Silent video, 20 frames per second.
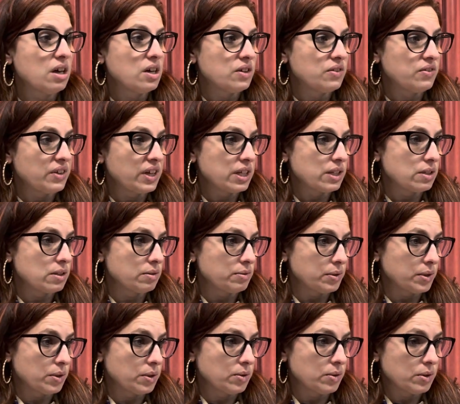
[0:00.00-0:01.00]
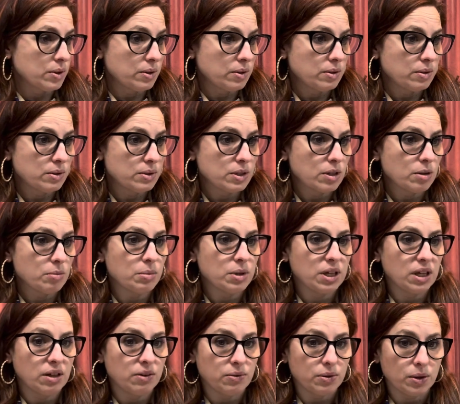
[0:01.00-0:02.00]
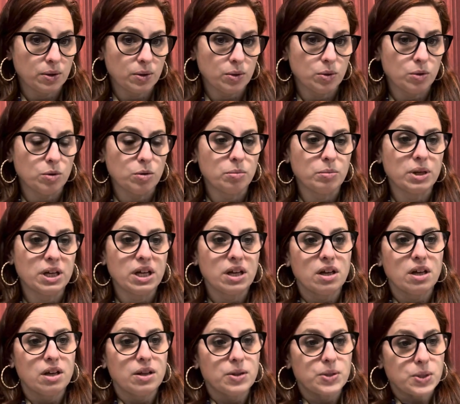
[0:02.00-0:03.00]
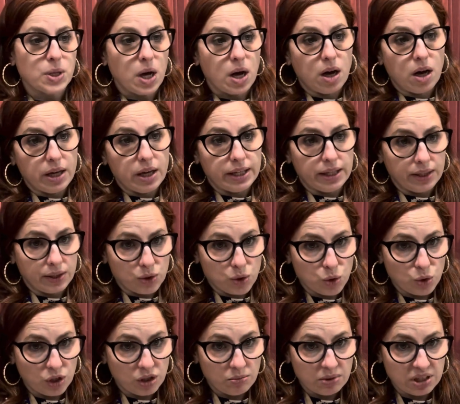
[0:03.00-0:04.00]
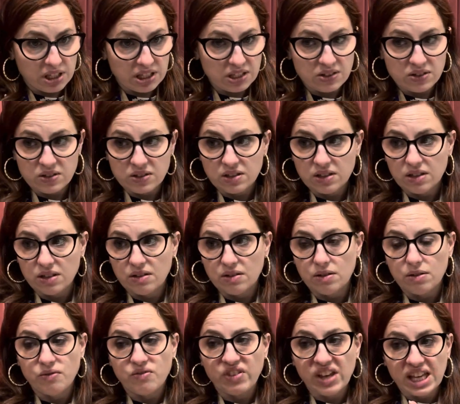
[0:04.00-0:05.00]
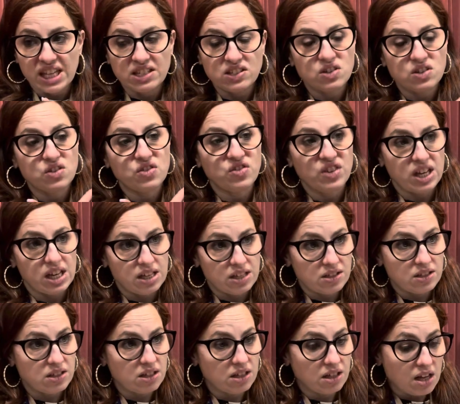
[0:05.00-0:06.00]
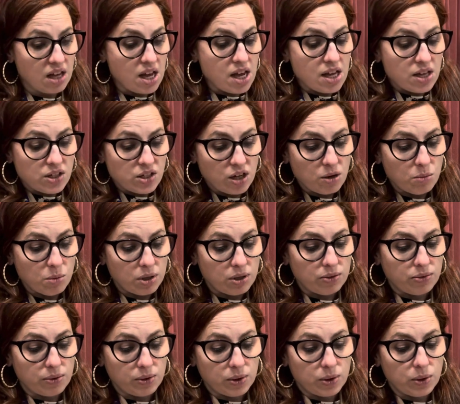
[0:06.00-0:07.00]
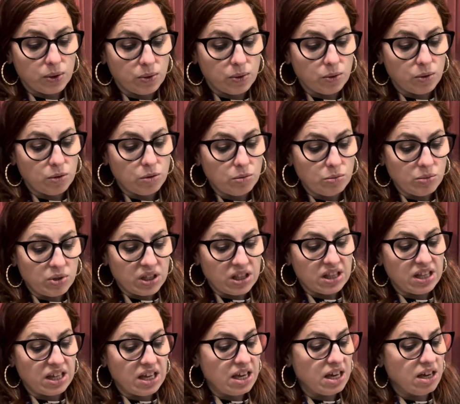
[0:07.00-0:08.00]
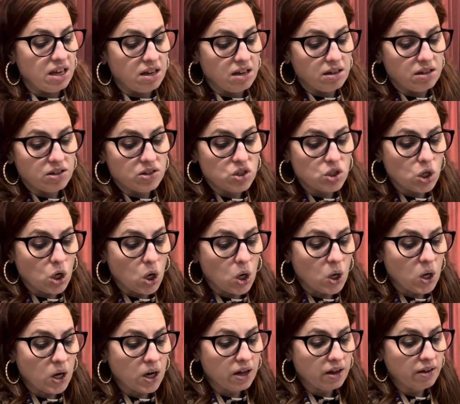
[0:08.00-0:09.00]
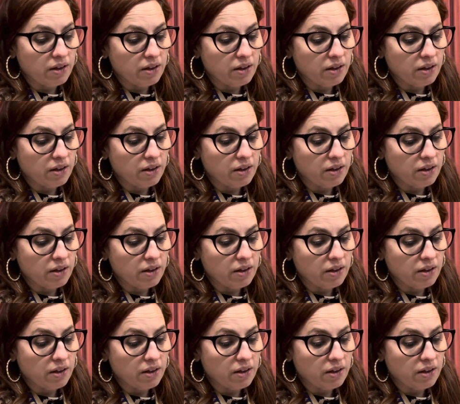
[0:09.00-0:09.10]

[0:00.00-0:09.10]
Festival, somebody for whom saw an extremist face to face, someone for whom they saw